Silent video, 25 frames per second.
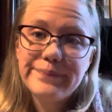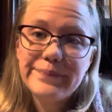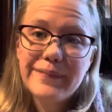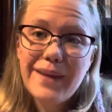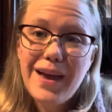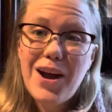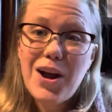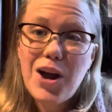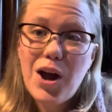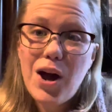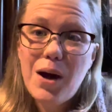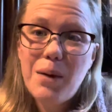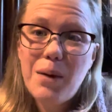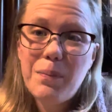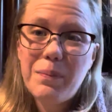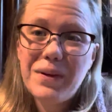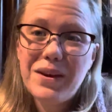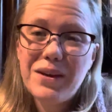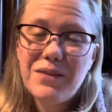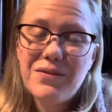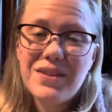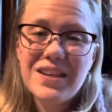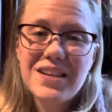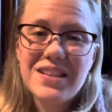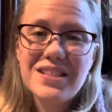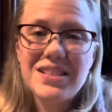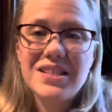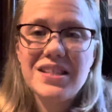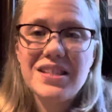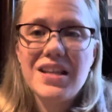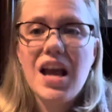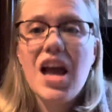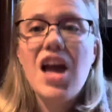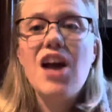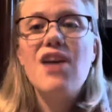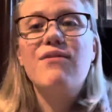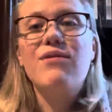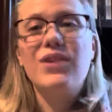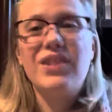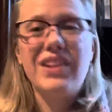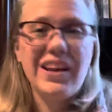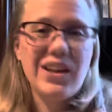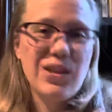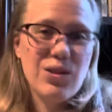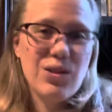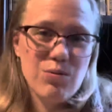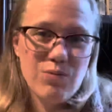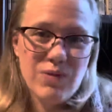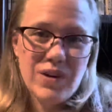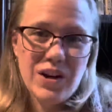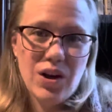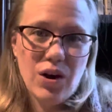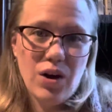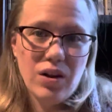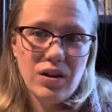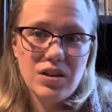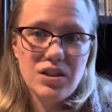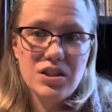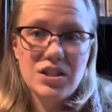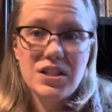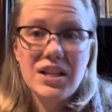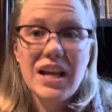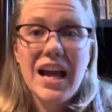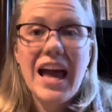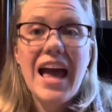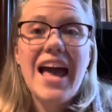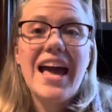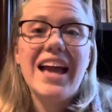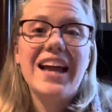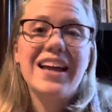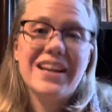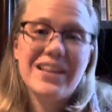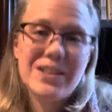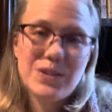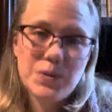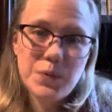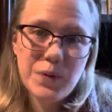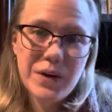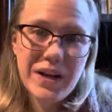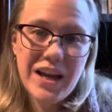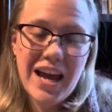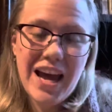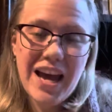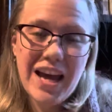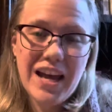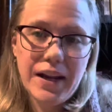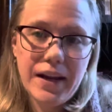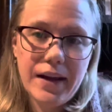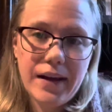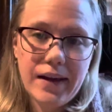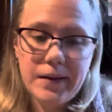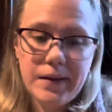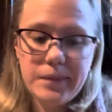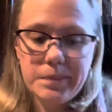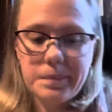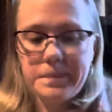A copy of this for like $3. And guess what it had in it?